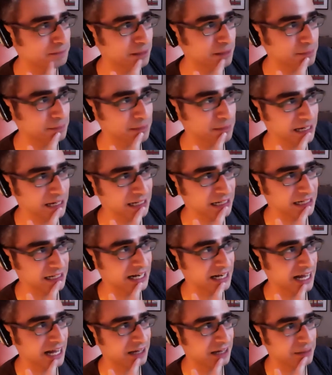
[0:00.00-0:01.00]
pain and
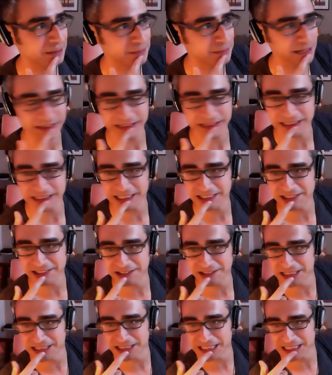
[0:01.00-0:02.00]
nag about the
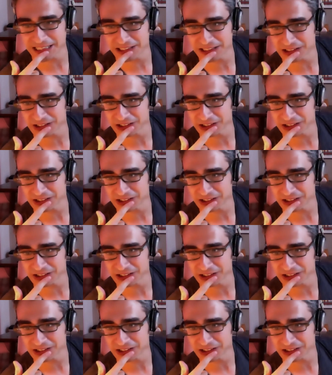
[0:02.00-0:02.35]
technical decisions.